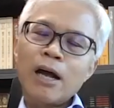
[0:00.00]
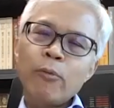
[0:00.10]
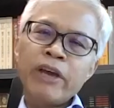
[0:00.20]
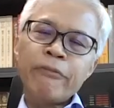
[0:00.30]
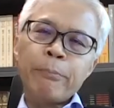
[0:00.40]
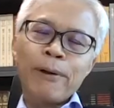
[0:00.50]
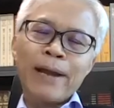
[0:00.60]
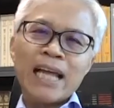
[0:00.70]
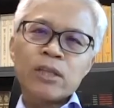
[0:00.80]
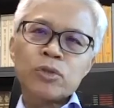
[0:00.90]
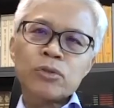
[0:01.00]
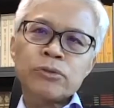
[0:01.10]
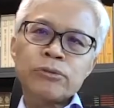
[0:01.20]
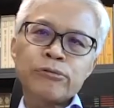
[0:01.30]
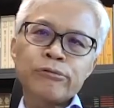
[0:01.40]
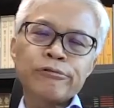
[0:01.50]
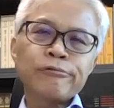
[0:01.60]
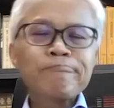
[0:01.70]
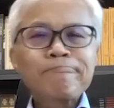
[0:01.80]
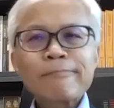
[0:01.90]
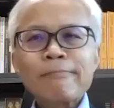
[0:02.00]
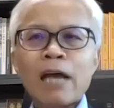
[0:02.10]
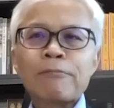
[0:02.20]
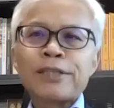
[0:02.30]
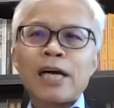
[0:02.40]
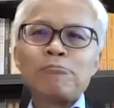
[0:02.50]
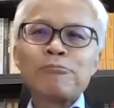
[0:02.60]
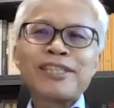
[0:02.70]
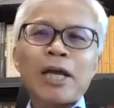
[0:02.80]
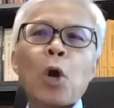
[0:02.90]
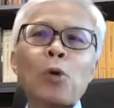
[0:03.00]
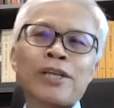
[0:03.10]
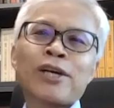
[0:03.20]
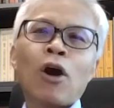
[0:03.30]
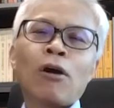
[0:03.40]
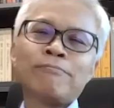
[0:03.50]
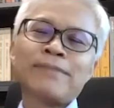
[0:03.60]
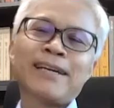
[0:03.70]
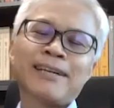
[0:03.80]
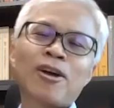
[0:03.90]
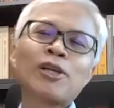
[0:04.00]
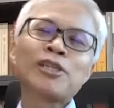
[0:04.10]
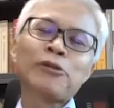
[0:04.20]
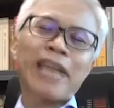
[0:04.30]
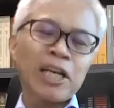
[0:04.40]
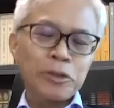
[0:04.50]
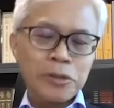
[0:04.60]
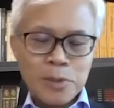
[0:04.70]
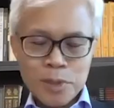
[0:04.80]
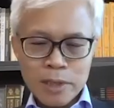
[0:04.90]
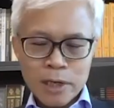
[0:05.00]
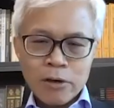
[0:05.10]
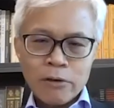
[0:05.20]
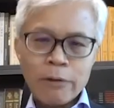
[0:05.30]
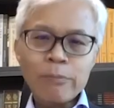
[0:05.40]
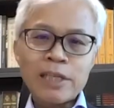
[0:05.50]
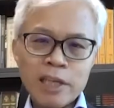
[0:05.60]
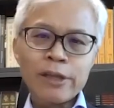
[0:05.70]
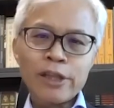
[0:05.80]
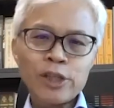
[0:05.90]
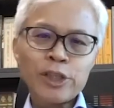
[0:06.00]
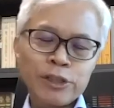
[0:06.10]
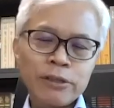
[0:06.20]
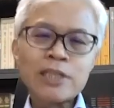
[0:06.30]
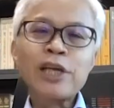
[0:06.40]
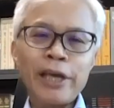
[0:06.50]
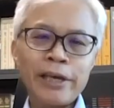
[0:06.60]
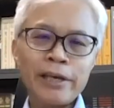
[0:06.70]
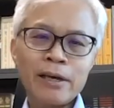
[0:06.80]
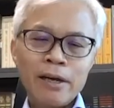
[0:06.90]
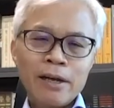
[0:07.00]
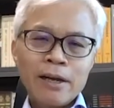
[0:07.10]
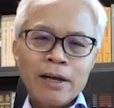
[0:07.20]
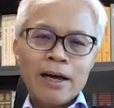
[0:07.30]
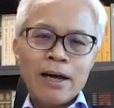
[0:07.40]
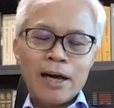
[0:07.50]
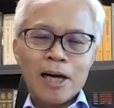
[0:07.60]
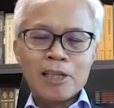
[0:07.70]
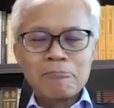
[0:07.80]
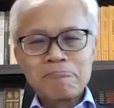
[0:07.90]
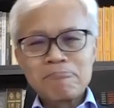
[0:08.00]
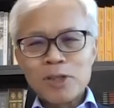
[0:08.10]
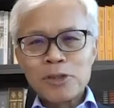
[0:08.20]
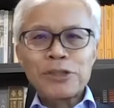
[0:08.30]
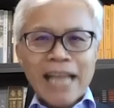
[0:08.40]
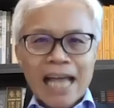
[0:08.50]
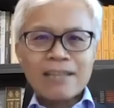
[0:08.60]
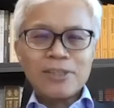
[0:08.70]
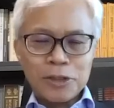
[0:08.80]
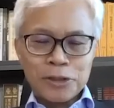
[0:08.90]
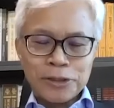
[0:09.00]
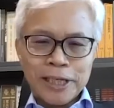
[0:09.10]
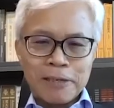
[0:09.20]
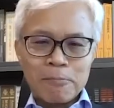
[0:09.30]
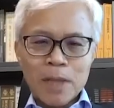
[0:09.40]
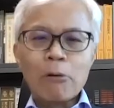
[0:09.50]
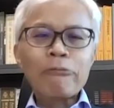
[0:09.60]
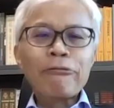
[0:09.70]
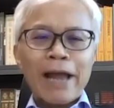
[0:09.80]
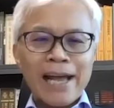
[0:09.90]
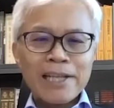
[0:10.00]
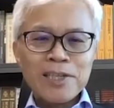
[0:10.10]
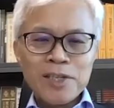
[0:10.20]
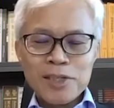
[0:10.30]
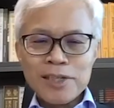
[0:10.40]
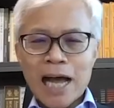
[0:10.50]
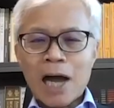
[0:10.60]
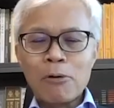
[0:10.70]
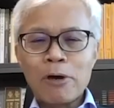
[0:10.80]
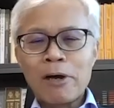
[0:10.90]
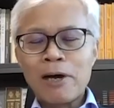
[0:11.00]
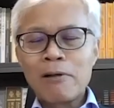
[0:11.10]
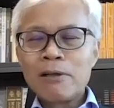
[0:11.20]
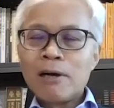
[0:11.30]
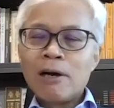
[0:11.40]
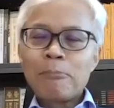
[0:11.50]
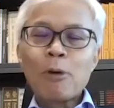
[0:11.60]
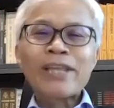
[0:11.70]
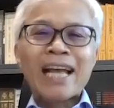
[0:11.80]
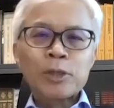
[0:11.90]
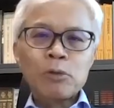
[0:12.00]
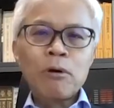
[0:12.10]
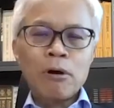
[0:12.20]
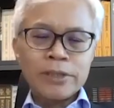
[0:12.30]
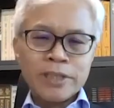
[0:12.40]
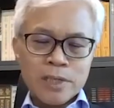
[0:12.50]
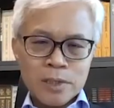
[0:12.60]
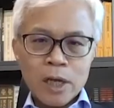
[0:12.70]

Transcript: We have planned to have some stakeholder consultations from December this year to let our friends, our potential audience